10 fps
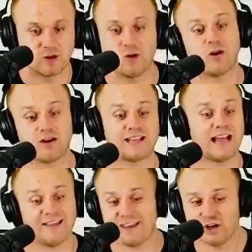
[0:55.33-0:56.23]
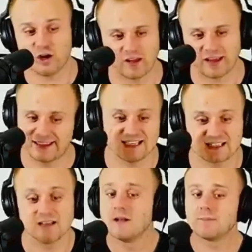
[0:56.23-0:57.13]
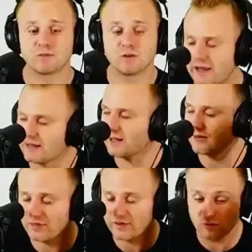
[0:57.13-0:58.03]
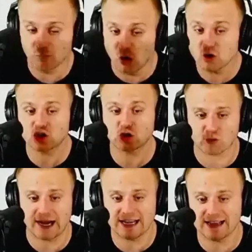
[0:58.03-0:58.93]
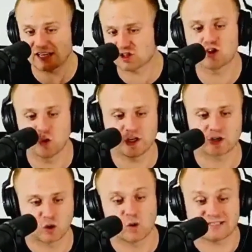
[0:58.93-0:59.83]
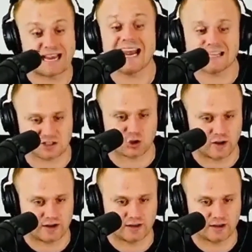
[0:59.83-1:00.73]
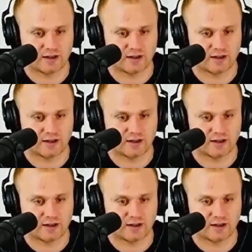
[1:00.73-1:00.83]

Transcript: Or a guy that you don't like these, they're like most training that's 2 years old is antiquated.